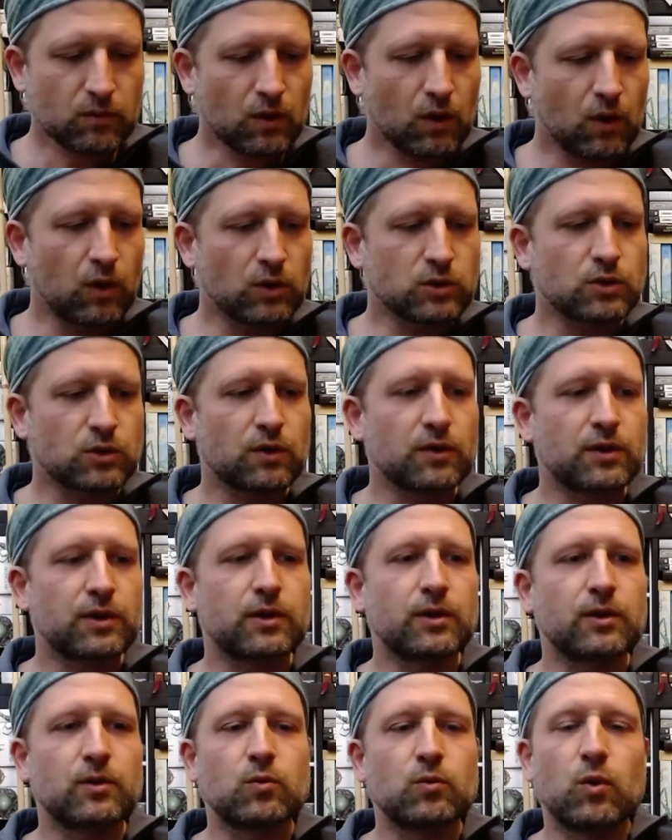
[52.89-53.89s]
Also,
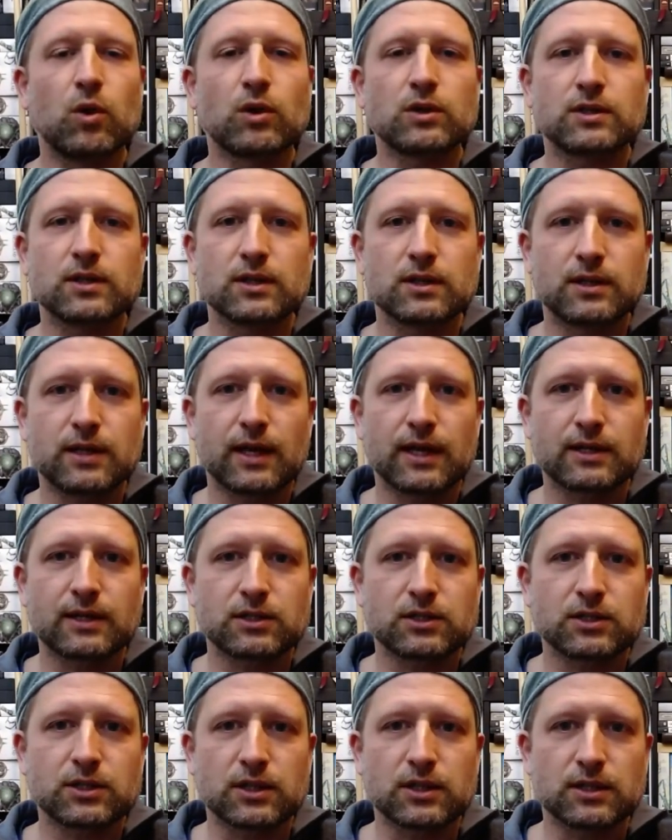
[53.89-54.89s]
the water
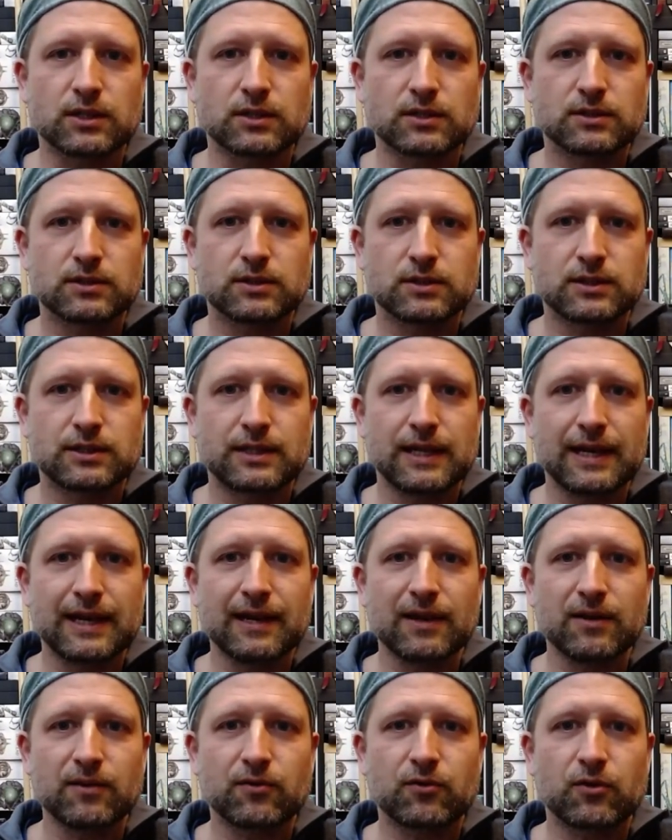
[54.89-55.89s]
texture
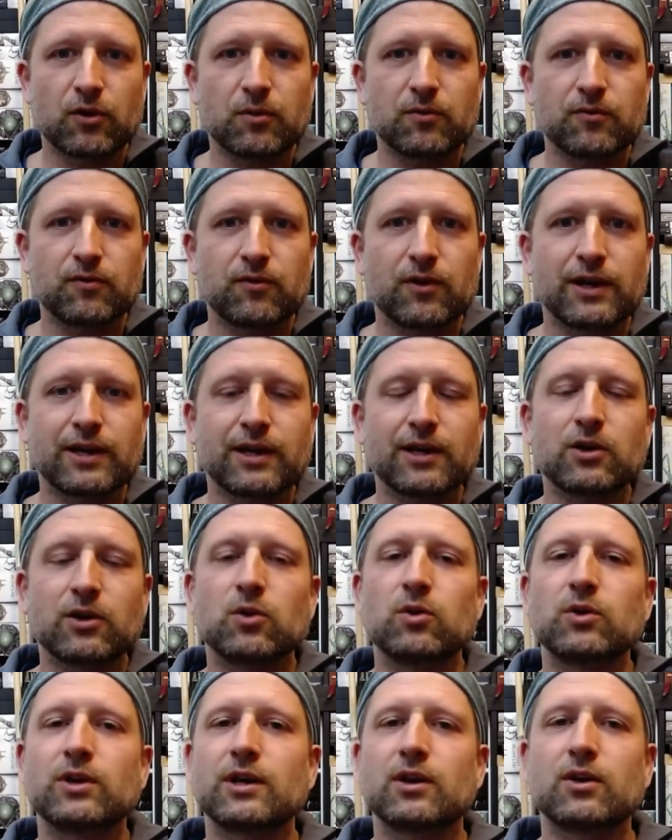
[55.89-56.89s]
still from
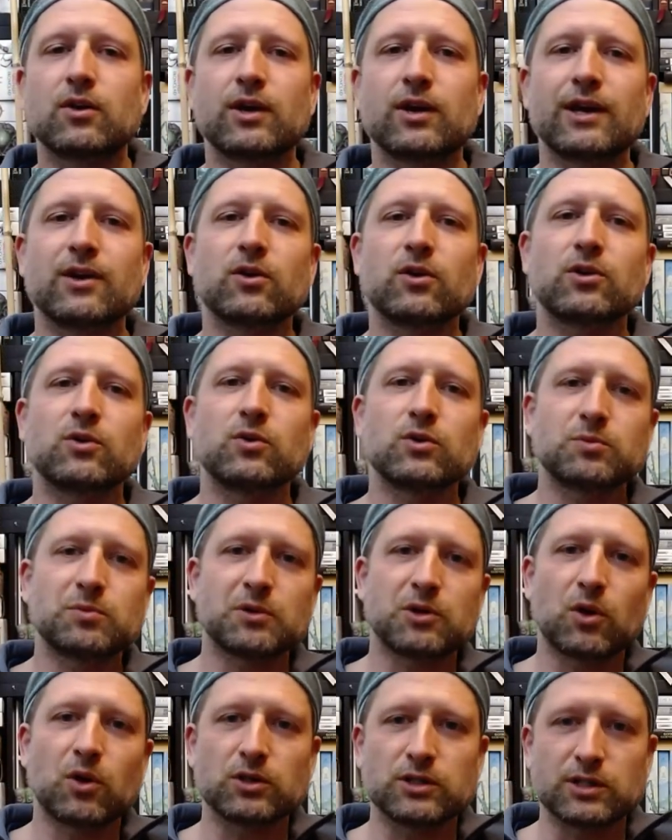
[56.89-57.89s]
Vallejo you cannot use
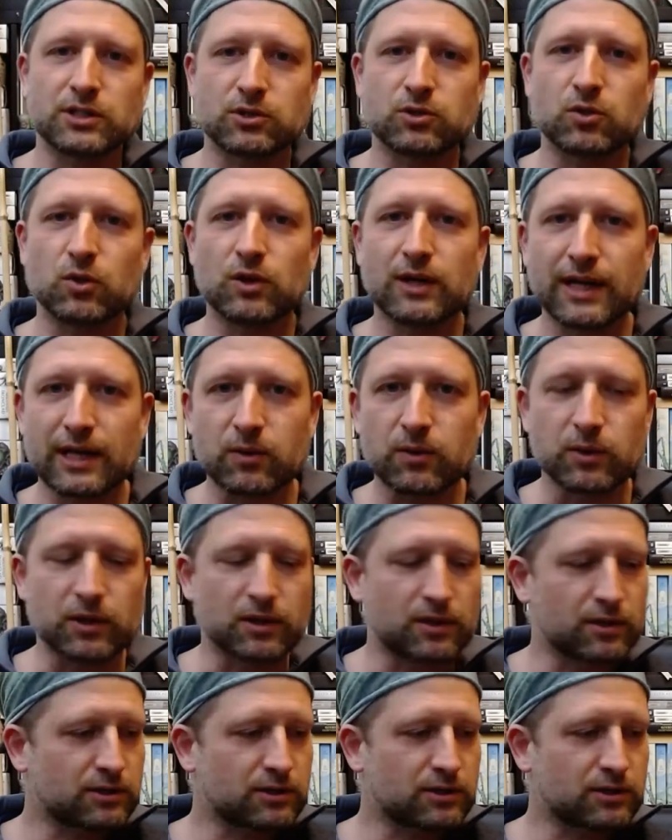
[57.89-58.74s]
because it's too liquid.